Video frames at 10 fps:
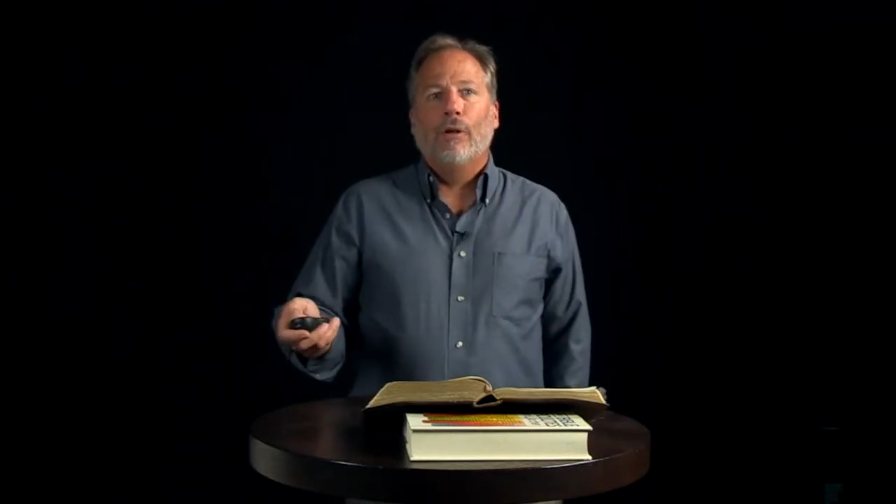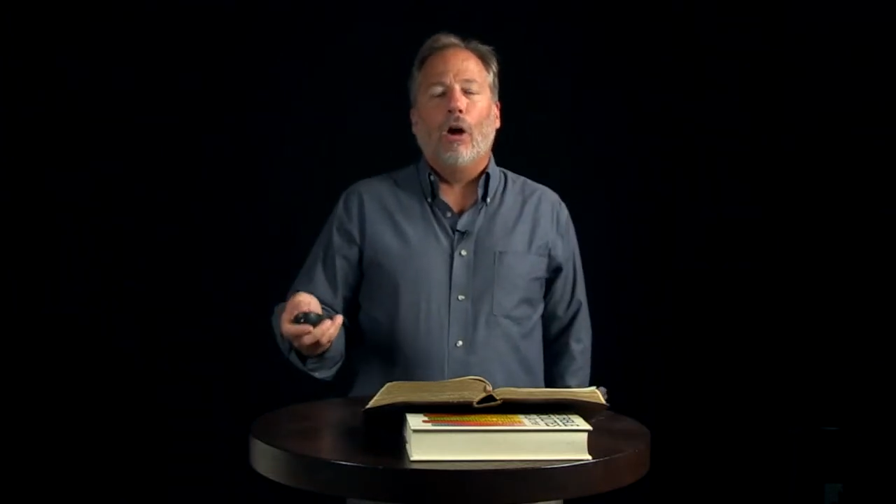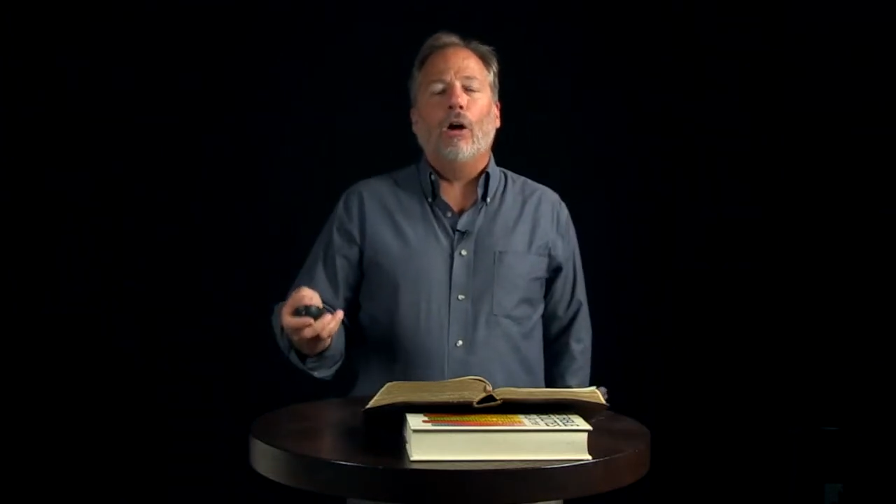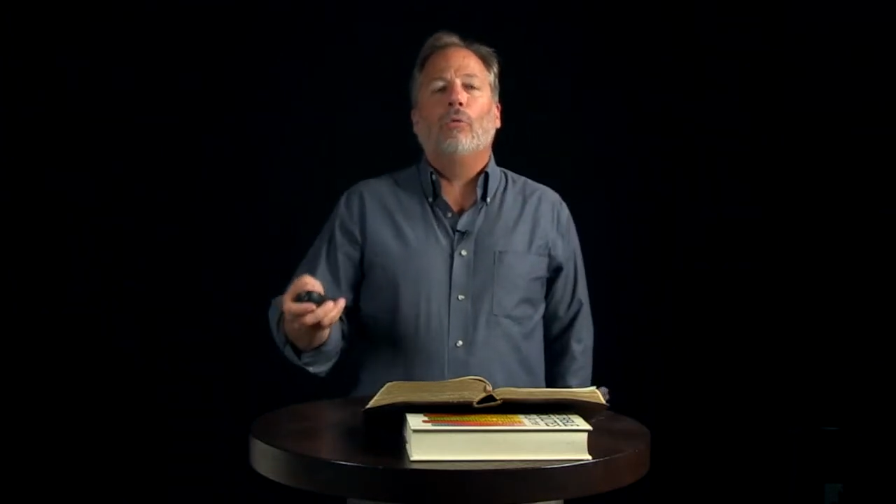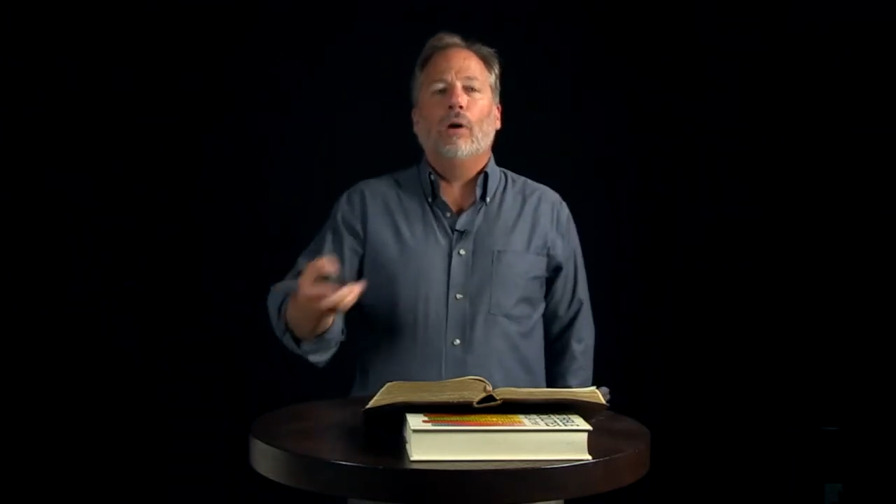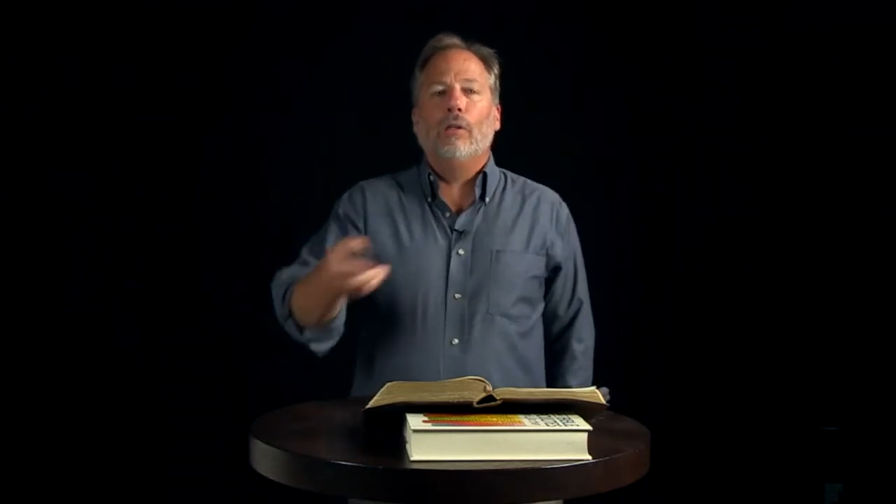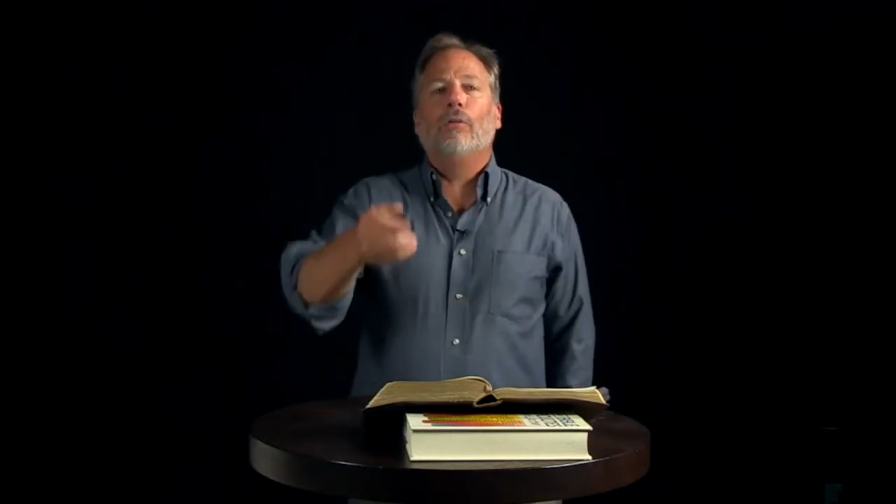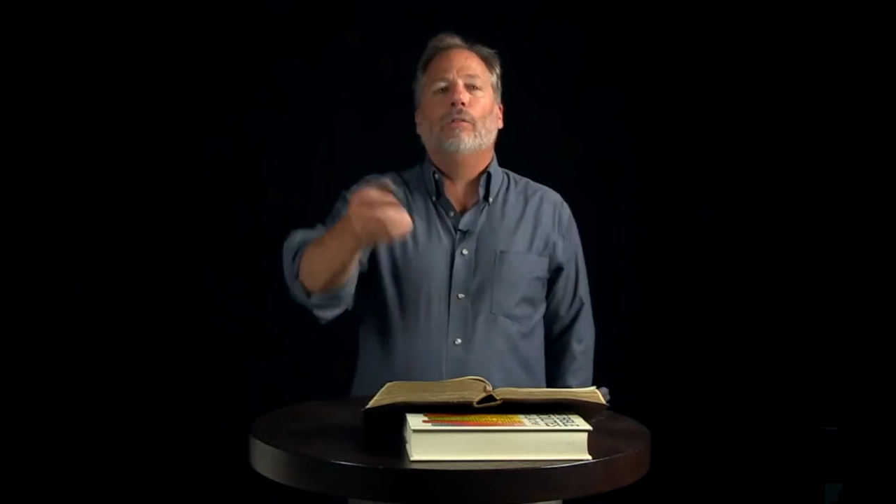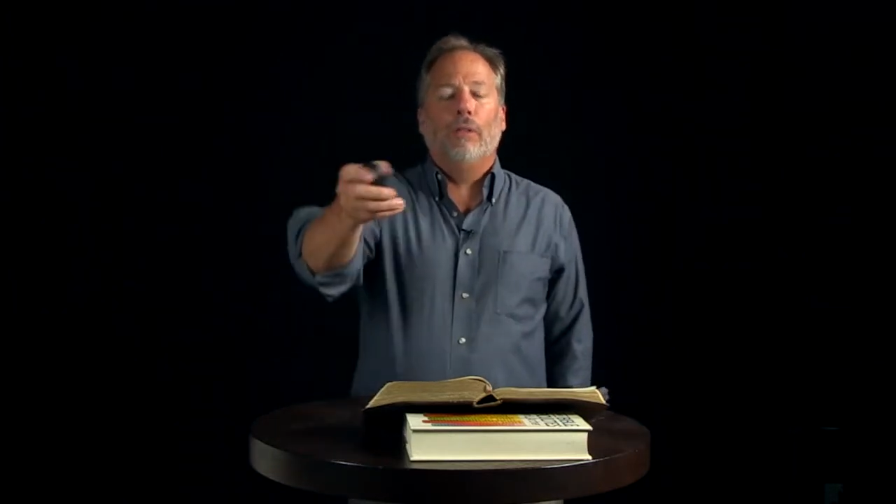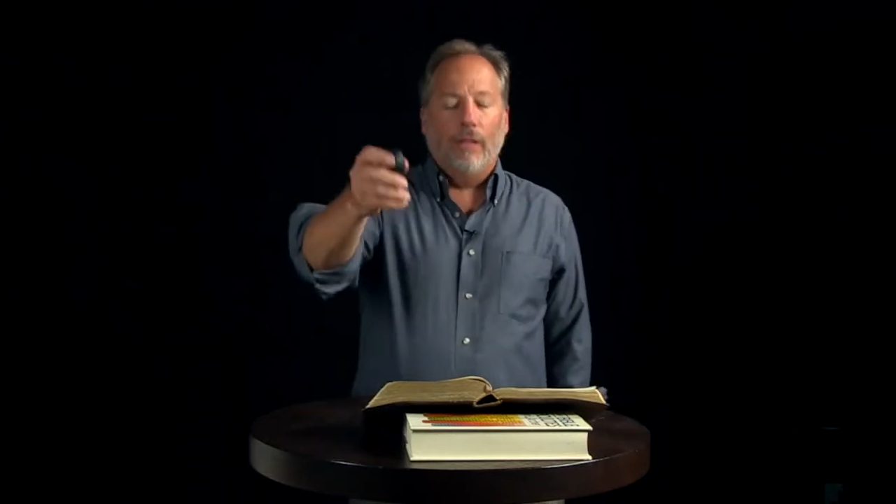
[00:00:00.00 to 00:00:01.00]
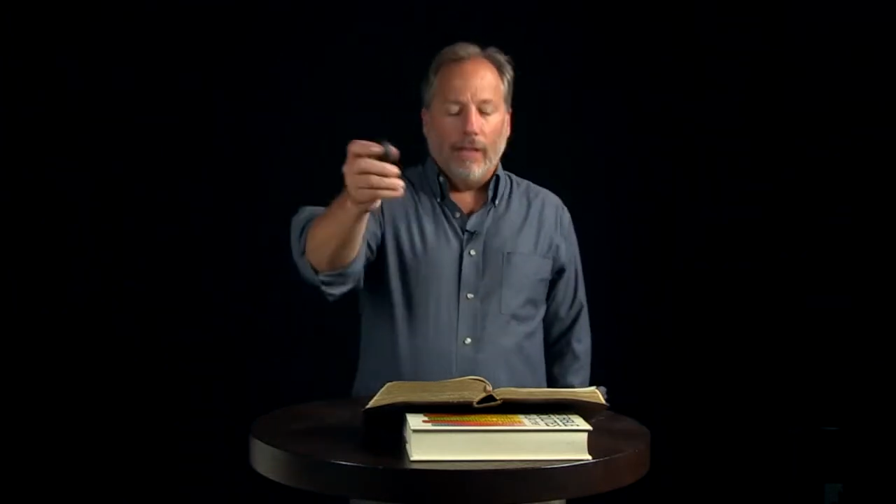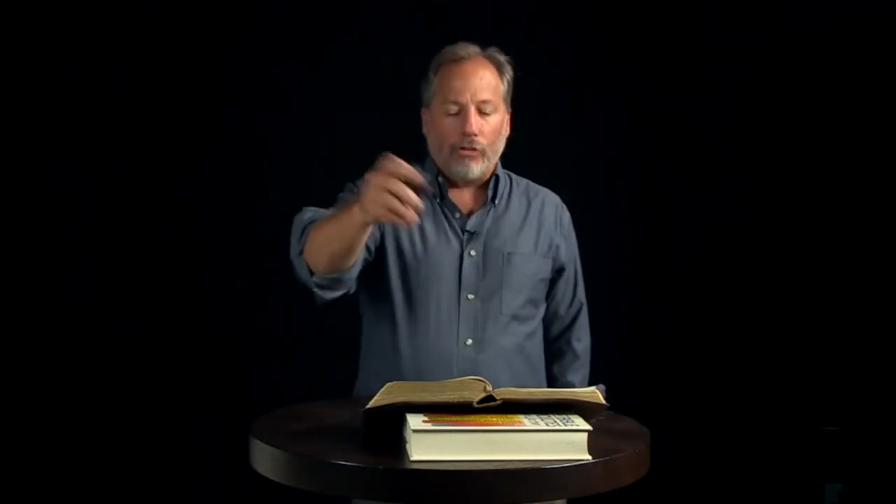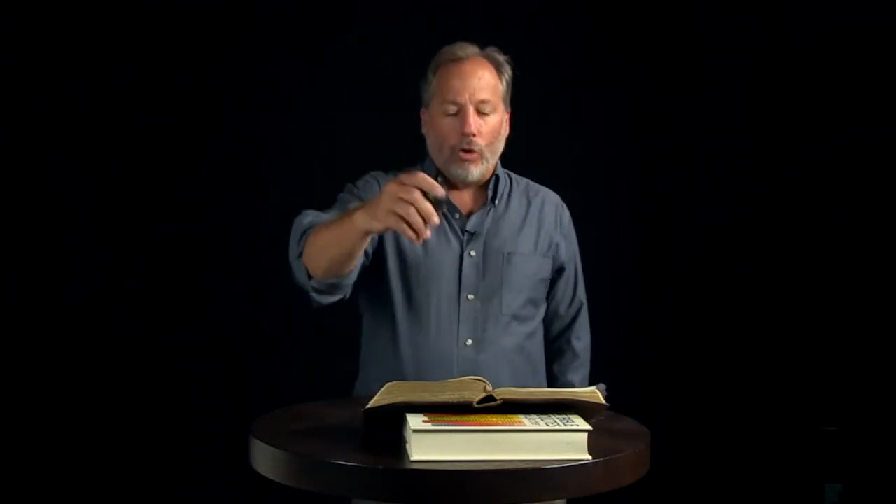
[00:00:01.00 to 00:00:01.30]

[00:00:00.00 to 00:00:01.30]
Let's